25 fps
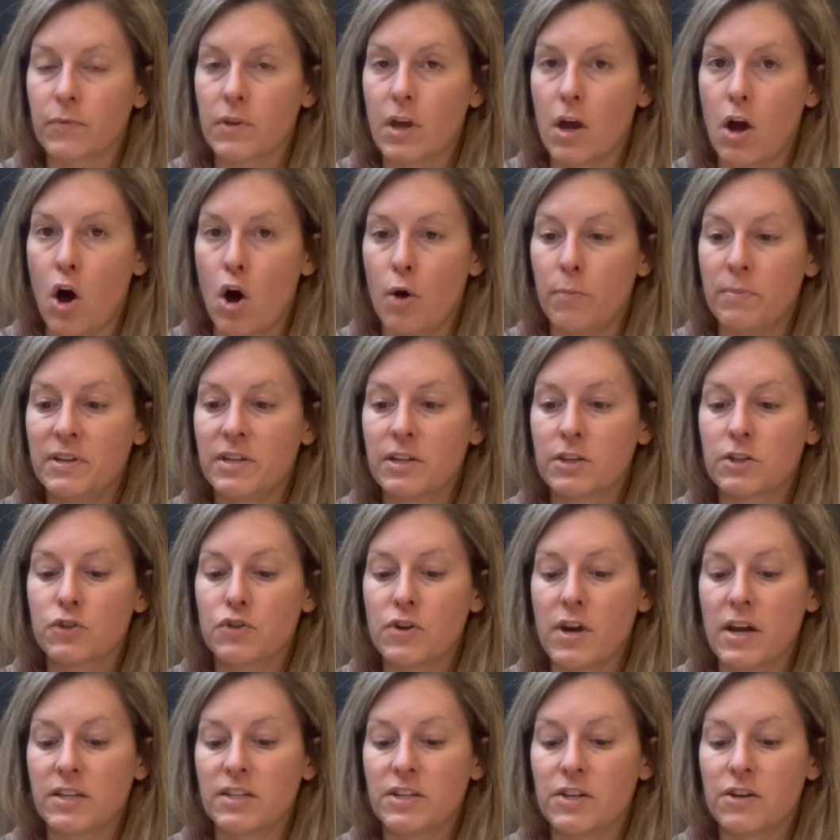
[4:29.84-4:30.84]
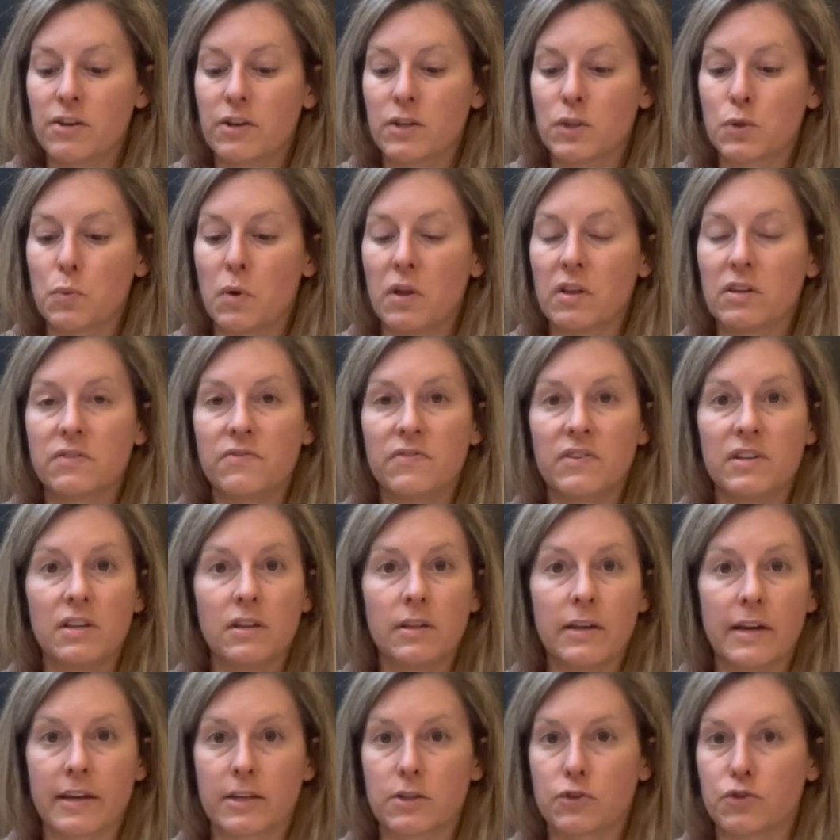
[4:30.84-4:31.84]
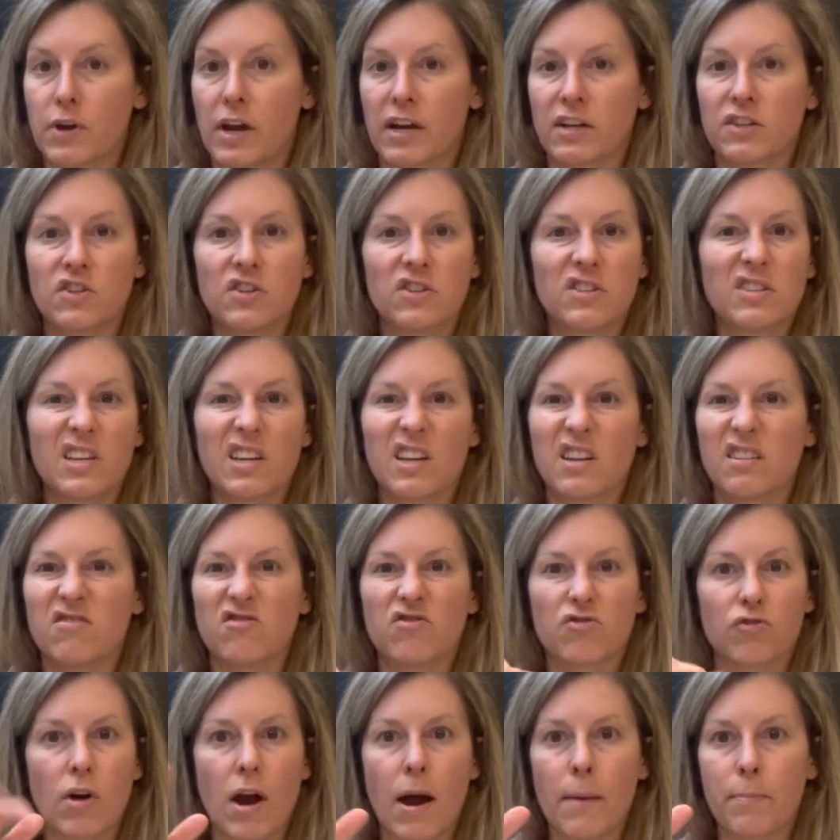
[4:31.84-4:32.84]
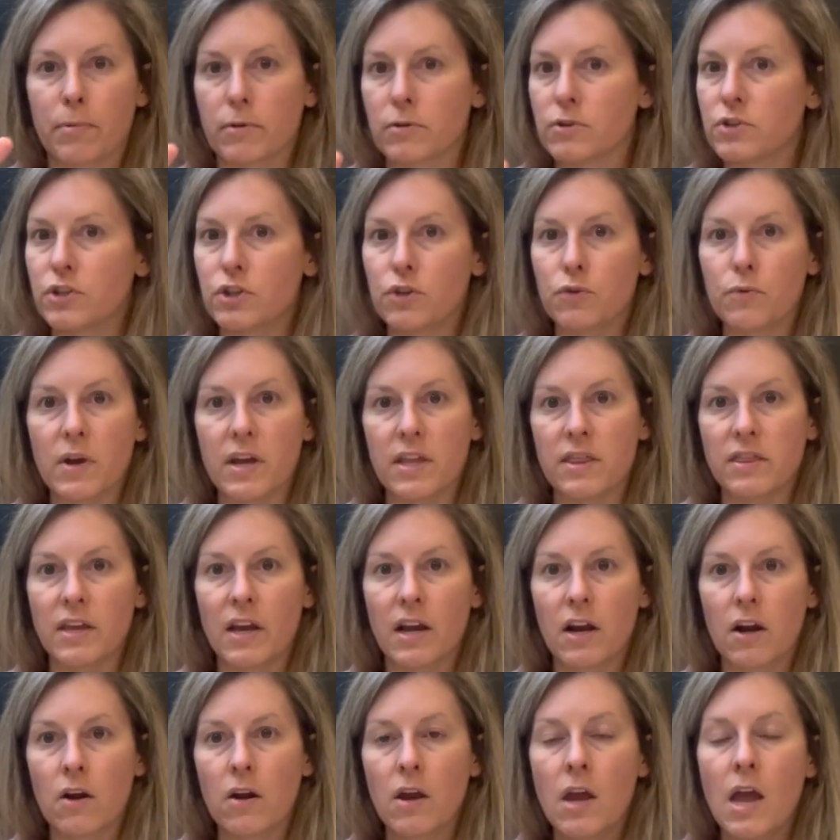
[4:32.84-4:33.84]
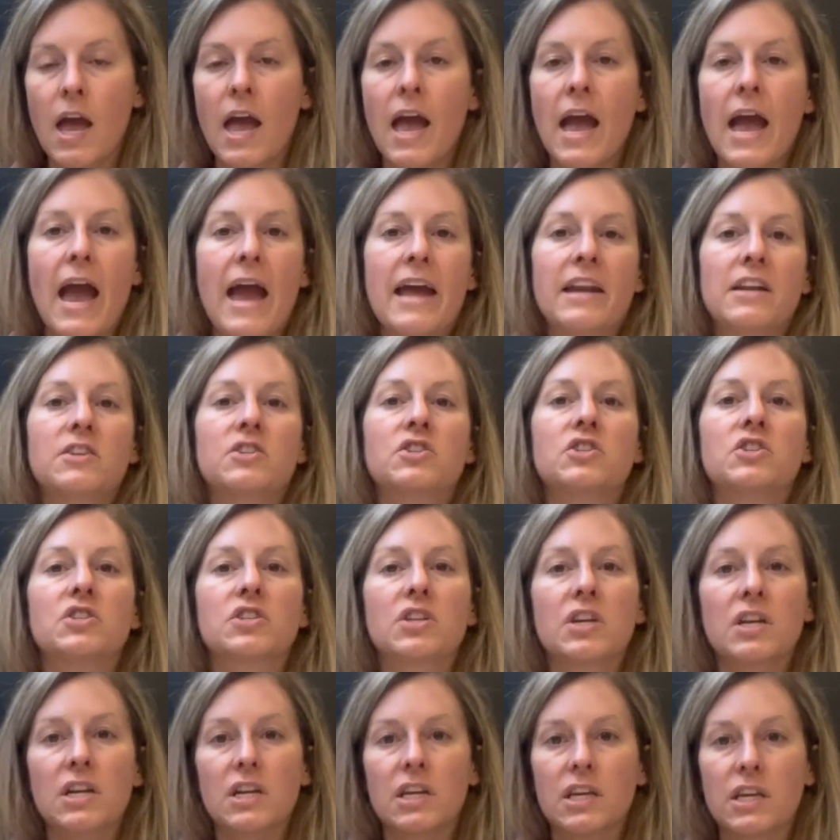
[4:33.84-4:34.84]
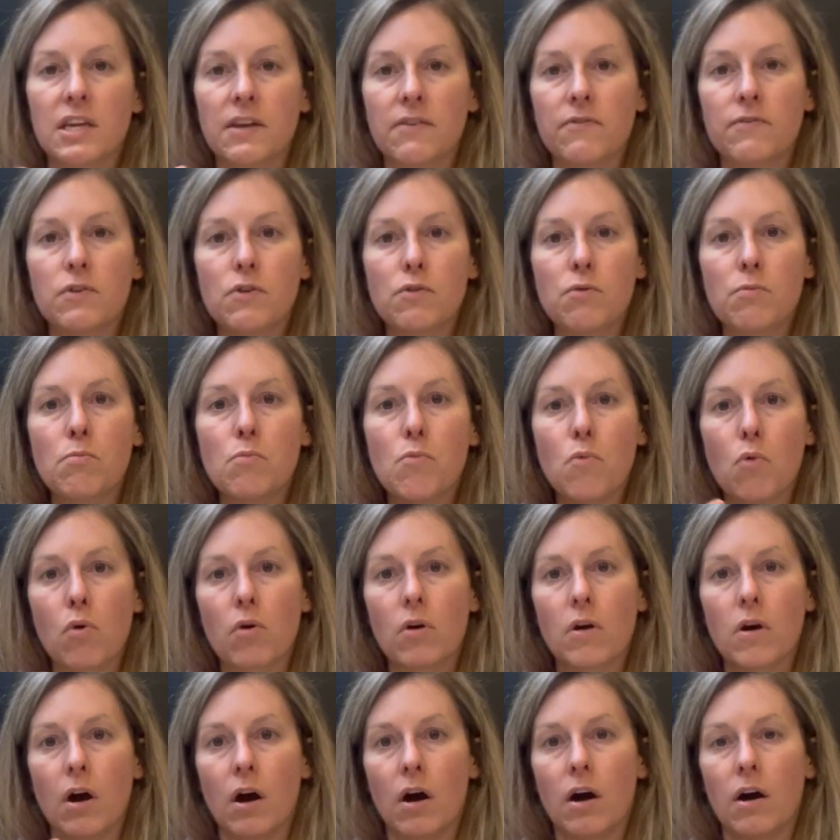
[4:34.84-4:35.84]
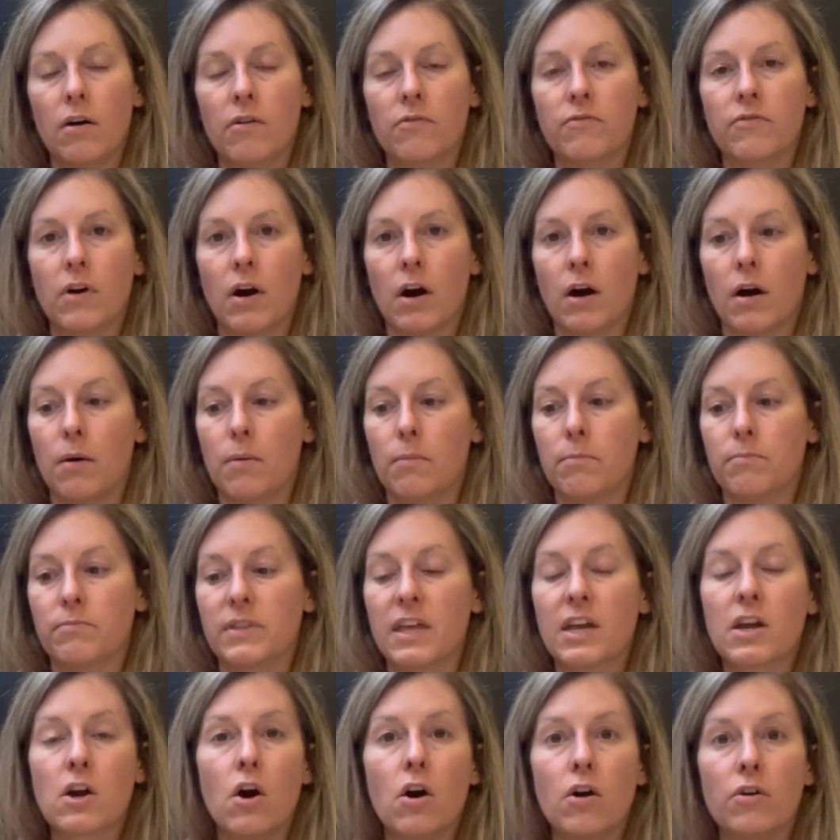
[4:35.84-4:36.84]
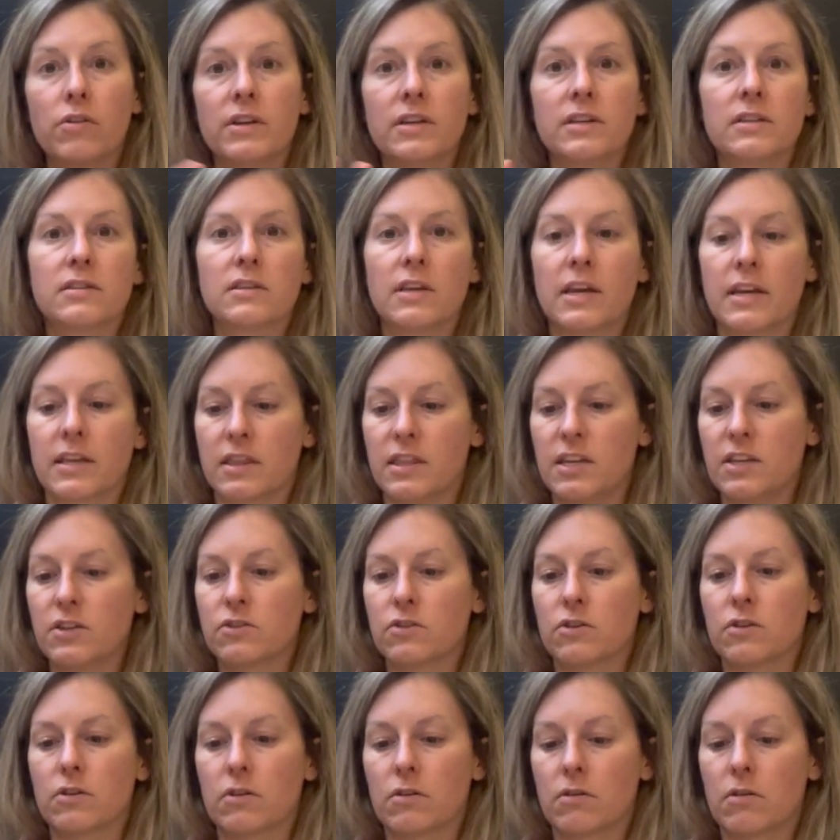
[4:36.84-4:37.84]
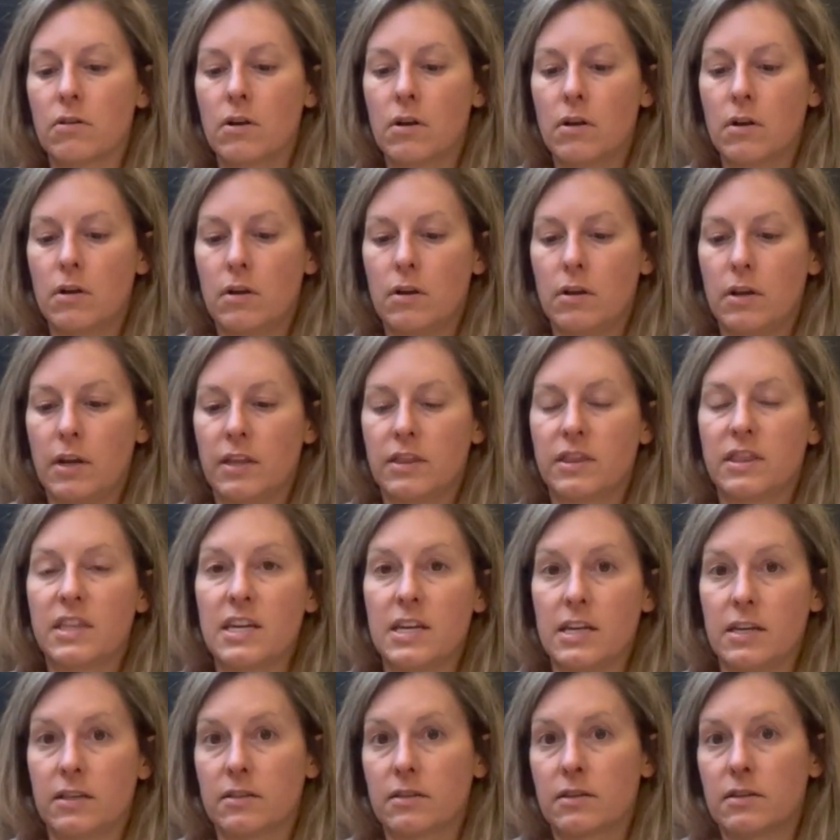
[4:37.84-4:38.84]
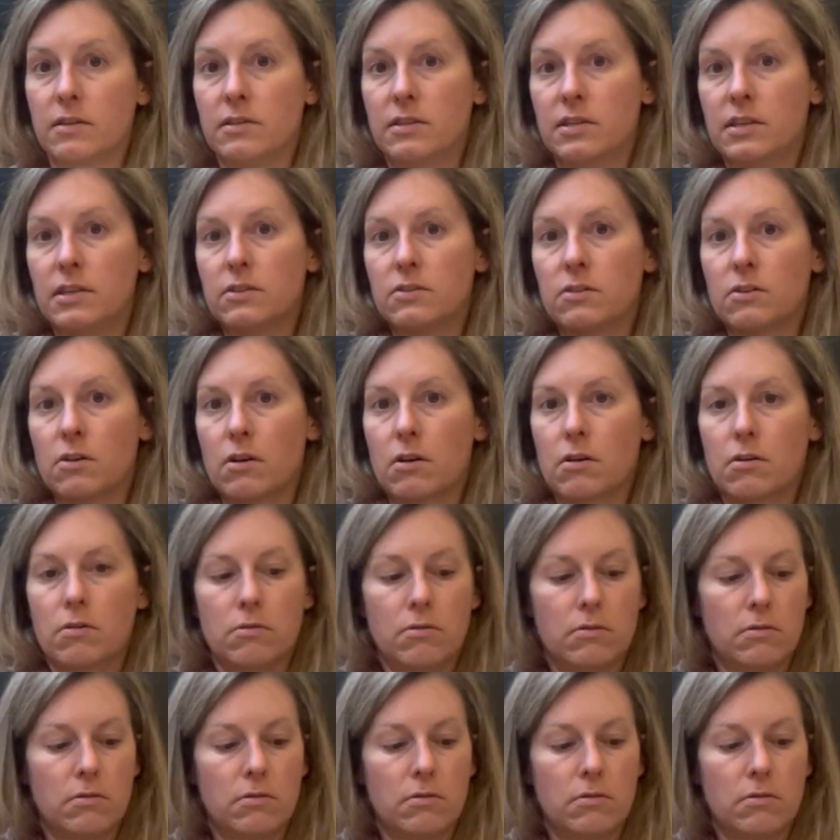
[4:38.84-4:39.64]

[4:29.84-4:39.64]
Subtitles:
almond extract here as well as vanilla extract, just like a drop or two in there, and it's just gonna give you more of they call these, like, these are not these because these are